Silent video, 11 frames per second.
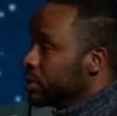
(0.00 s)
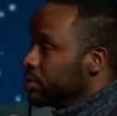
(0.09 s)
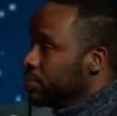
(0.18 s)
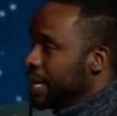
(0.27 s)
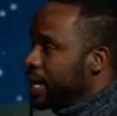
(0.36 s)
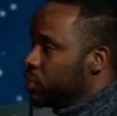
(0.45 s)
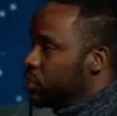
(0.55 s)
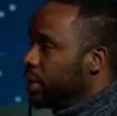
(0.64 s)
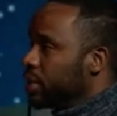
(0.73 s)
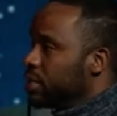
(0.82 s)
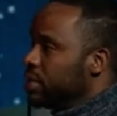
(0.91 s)
But that tree
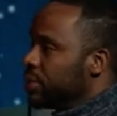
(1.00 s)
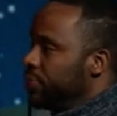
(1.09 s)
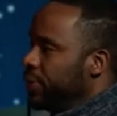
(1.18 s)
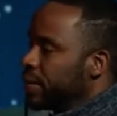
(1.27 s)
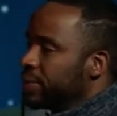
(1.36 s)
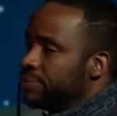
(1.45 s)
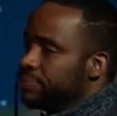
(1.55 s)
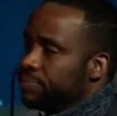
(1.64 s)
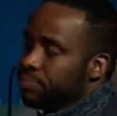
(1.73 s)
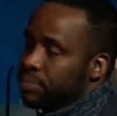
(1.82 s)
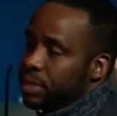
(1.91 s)
couldn't defeat him.
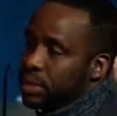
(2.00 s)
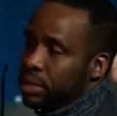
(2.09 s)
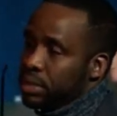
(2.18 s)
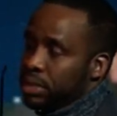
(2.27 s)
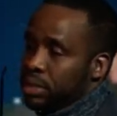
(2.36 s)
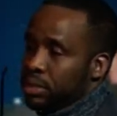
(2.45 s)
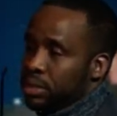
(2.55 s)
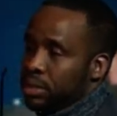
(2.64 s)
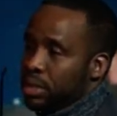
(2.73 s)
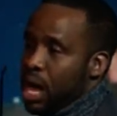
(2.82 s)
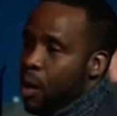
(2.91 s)

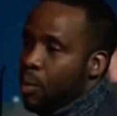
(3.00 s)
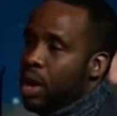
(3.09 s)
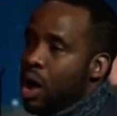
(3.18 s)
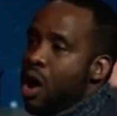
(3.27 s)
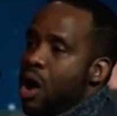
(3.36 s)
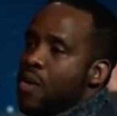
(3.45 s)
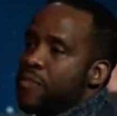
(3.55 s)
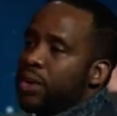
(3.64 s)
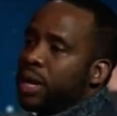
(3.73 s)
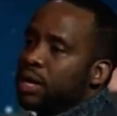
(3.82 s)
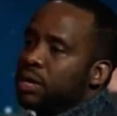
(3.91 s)
I want to offer
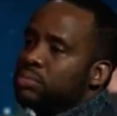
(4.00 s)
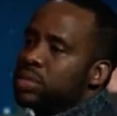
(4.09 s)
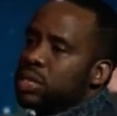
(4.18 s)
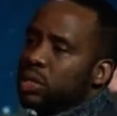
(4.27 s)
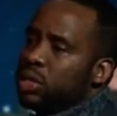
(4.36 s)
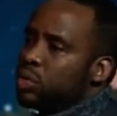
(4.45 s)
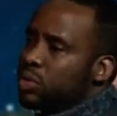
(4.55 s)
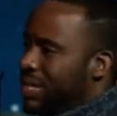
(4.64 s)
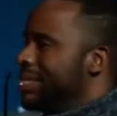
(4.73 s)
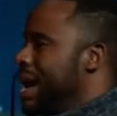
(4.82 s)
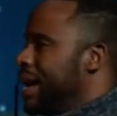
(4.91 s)
him to you
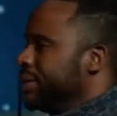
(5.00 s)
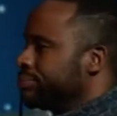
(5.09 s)
tonight.